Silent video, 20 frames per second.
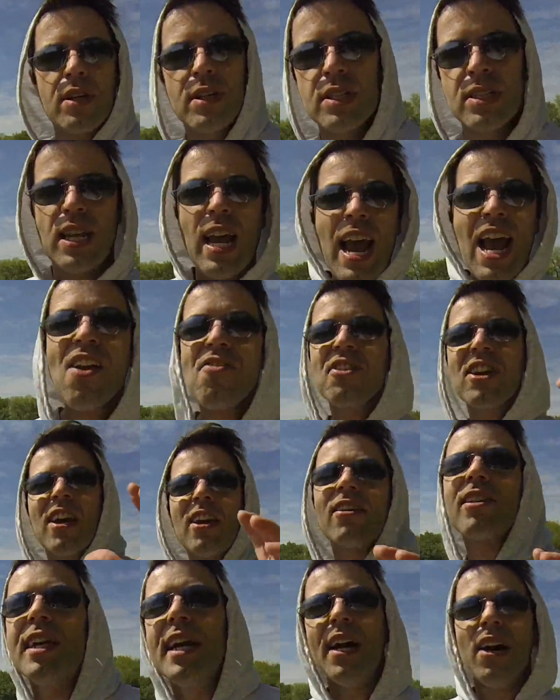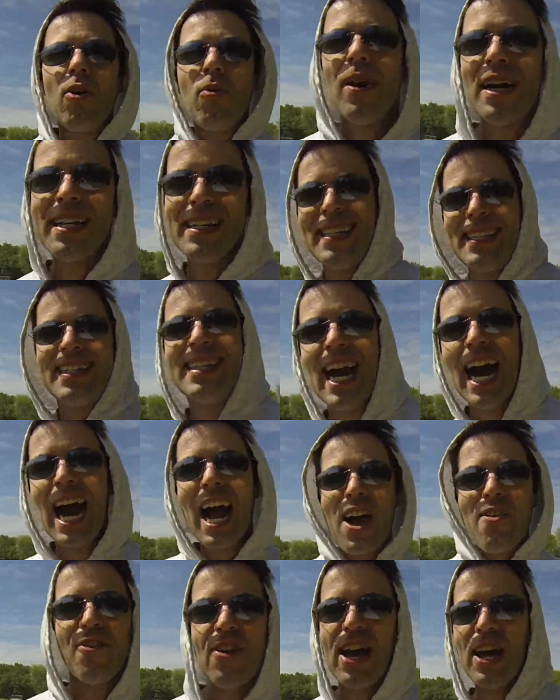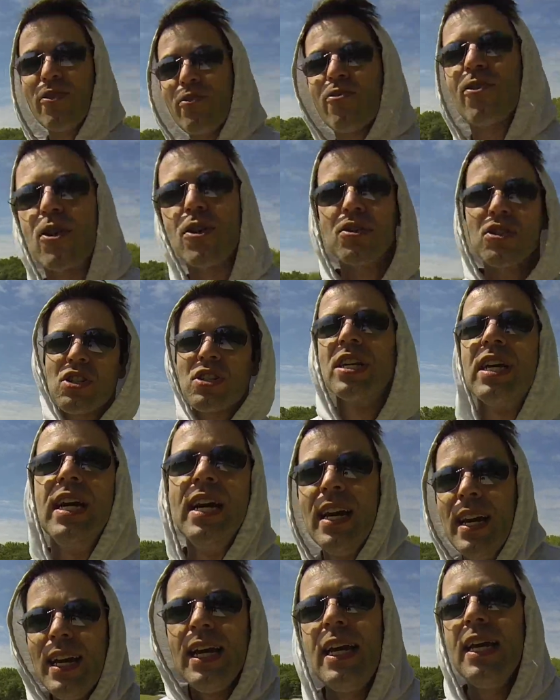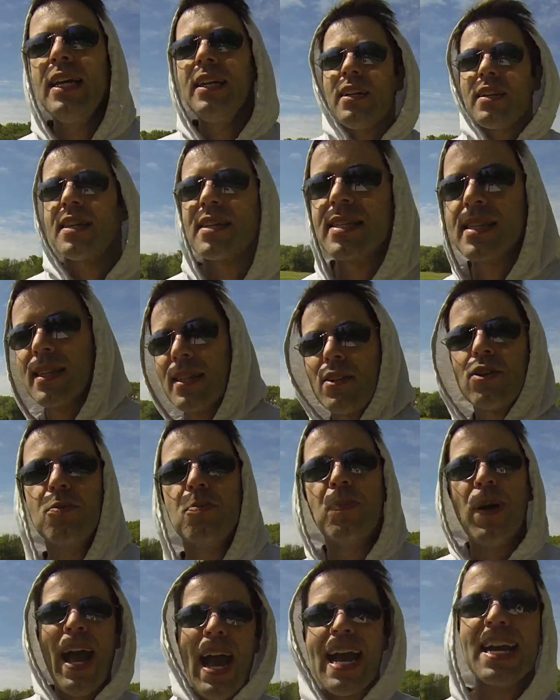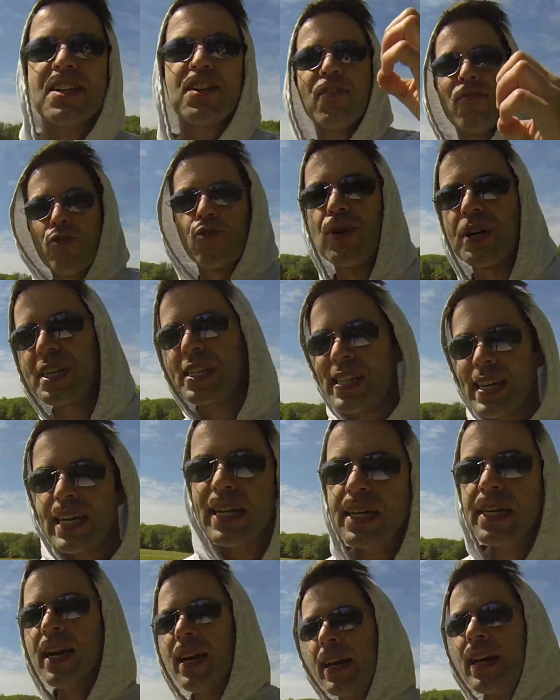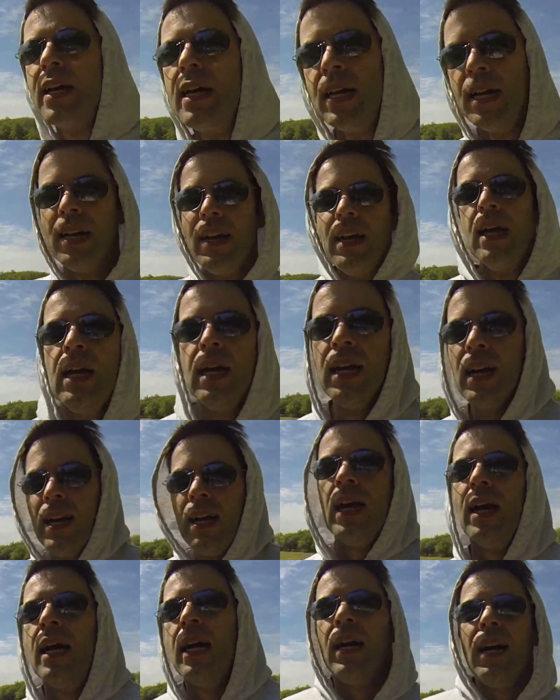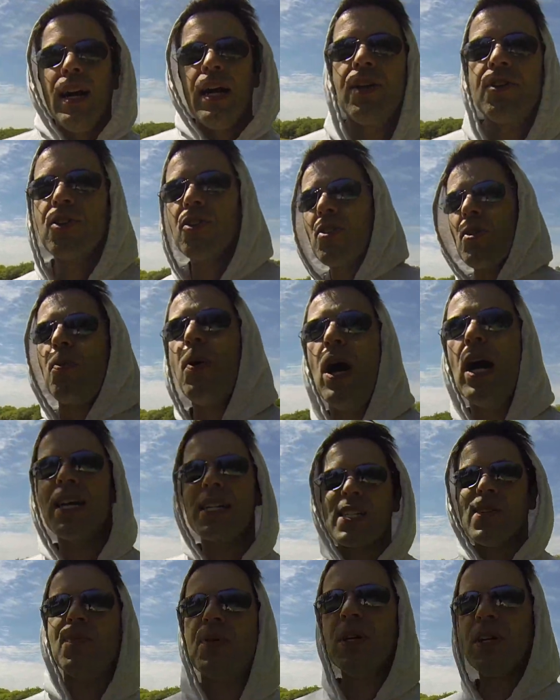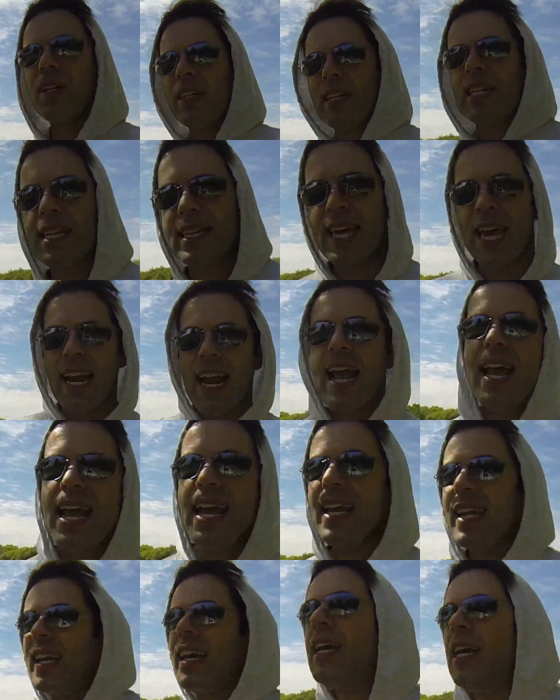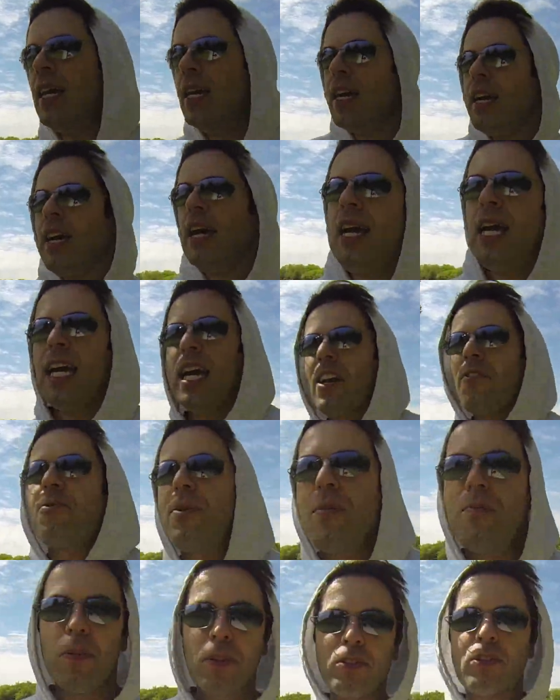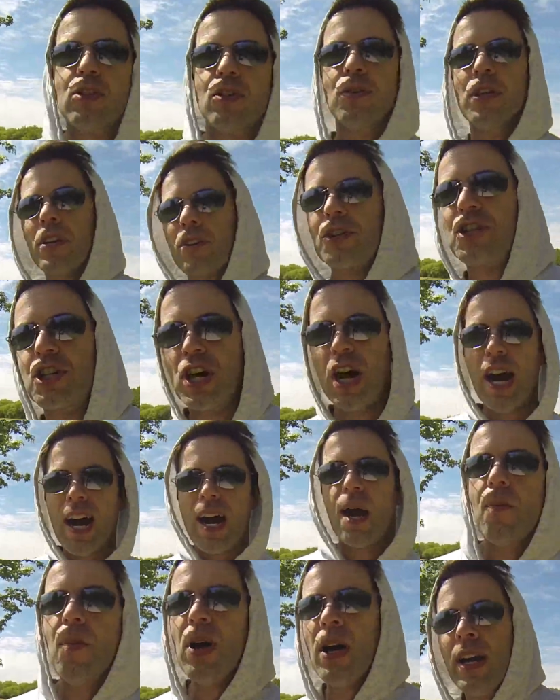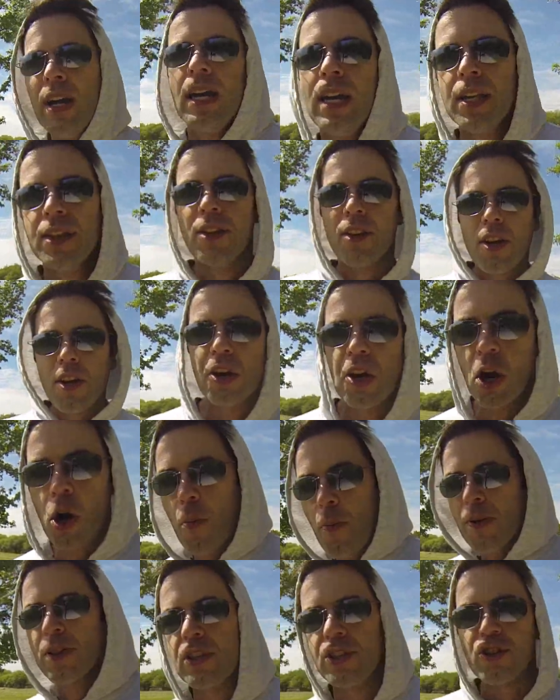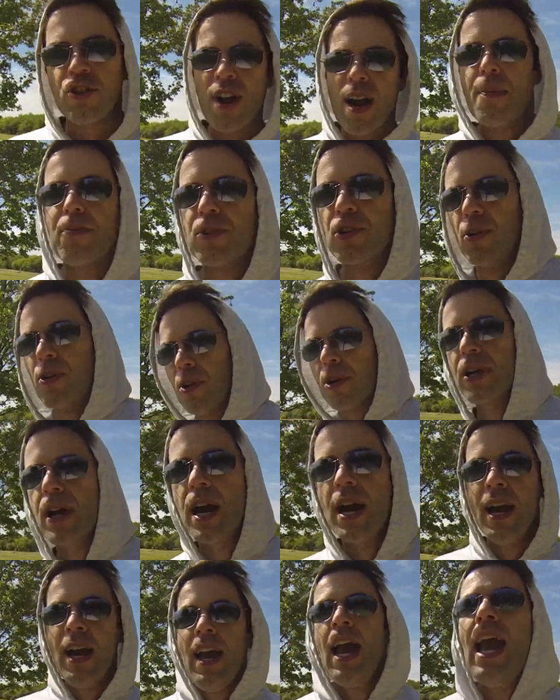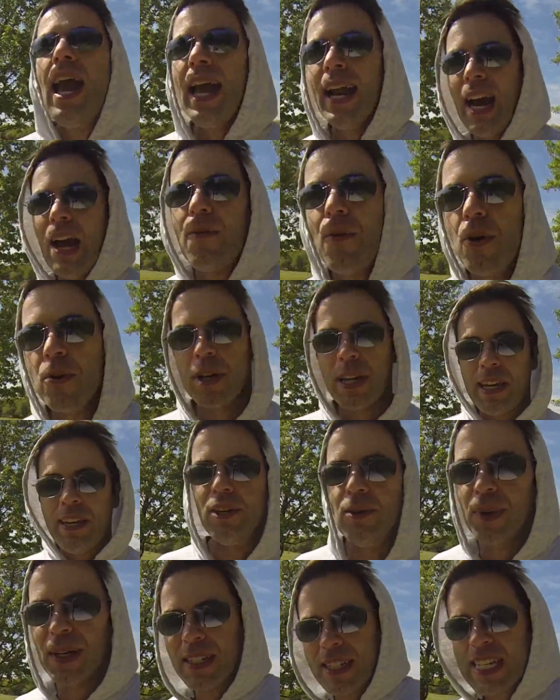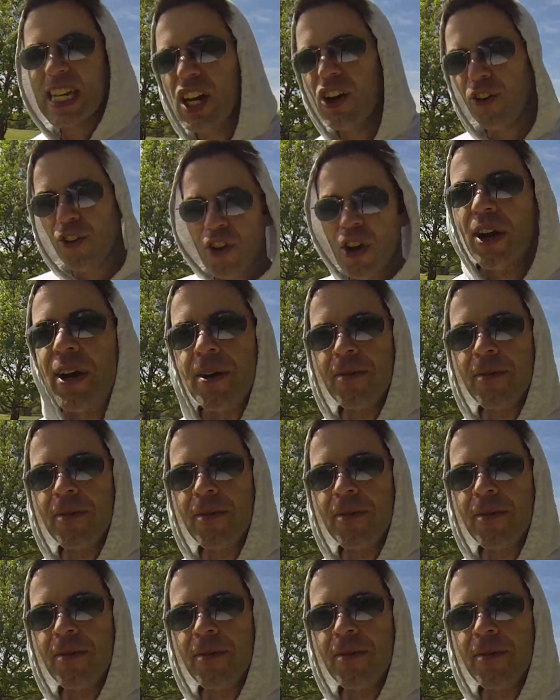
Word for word: to have Cary Elwes dive headfirst into this little patch of quicksand under the possibility that, hey, if people do their job, they're gonna open the trap door and I won't kill myself